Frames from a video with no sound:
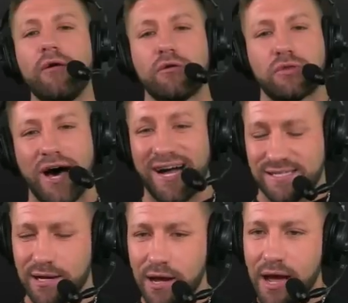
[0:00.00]
your
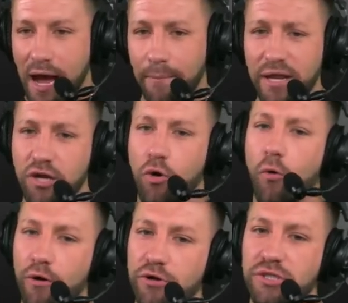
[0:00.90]
thoughts. How many
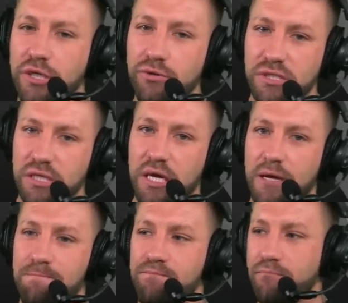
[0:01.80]
corners do you
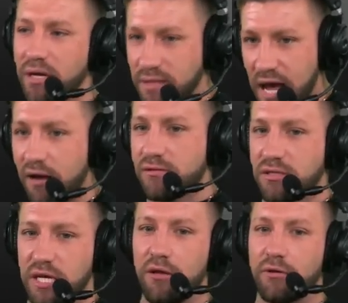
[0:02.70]
see McDaniels
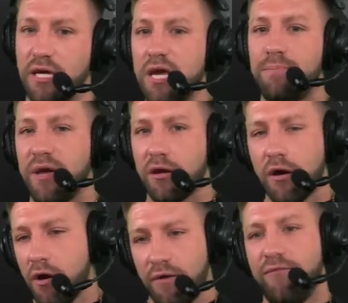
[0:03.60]
and Ziegler keeping
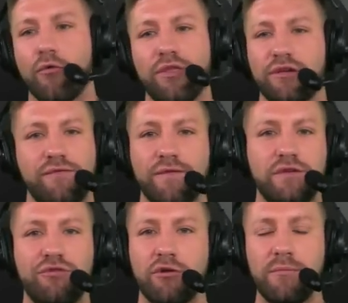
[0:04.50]
for this
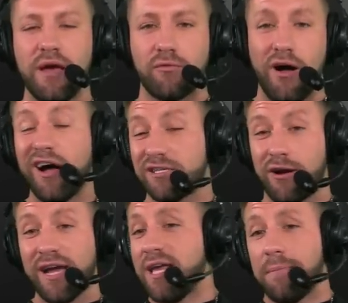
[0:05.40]
53-man
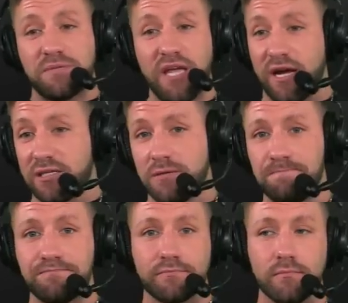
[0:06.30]
roster? I kept 6,
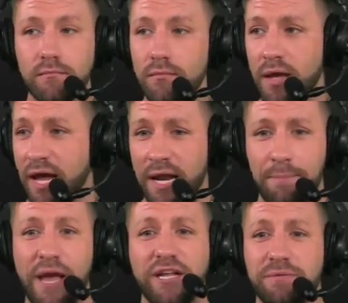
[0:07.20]
and it
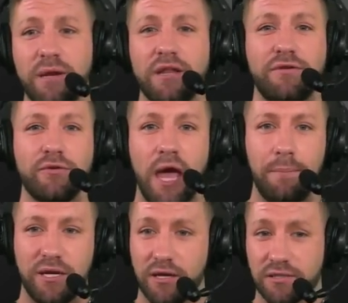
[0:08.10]
pains me to do that
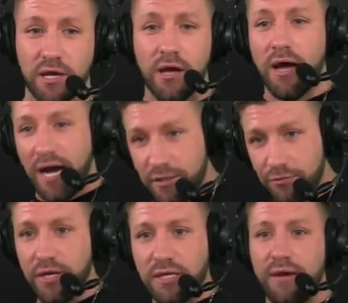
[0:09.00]
because I do
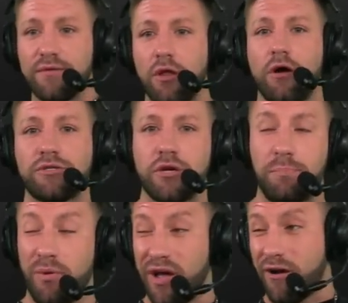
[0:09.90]
think David Long's a
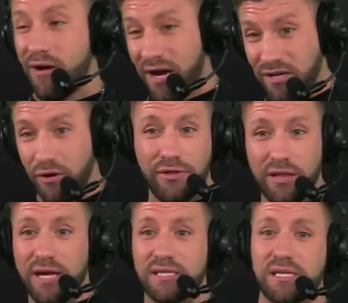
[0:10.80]
good player. I know they
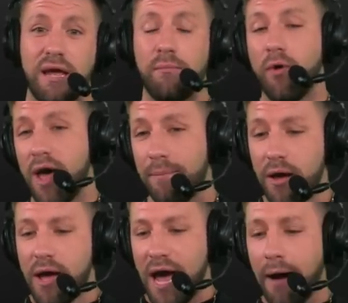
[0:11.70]
like Sam Webb.
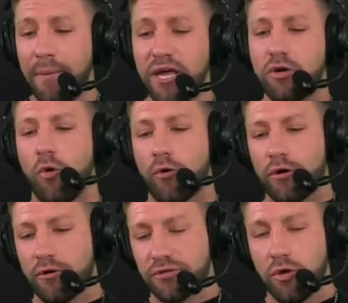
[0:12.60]
How many
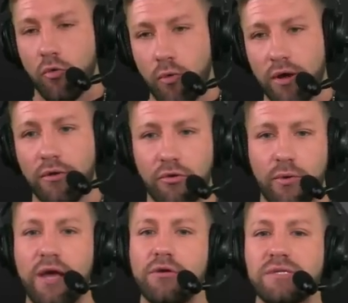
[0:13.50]
corners will the
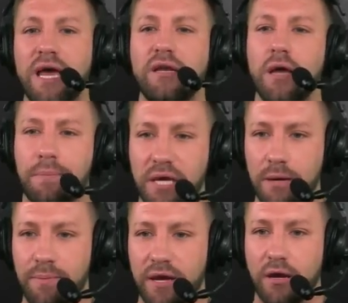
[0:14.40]
Raiders end up
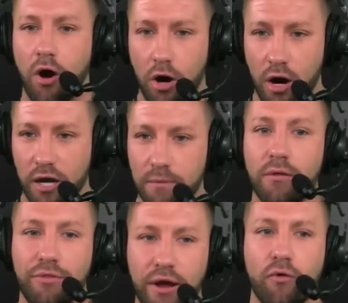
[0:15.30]
keeping on
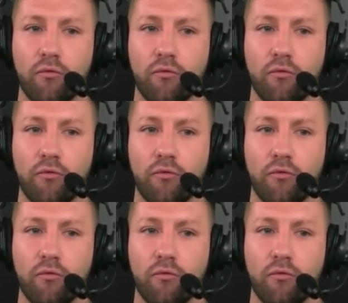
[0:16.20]
their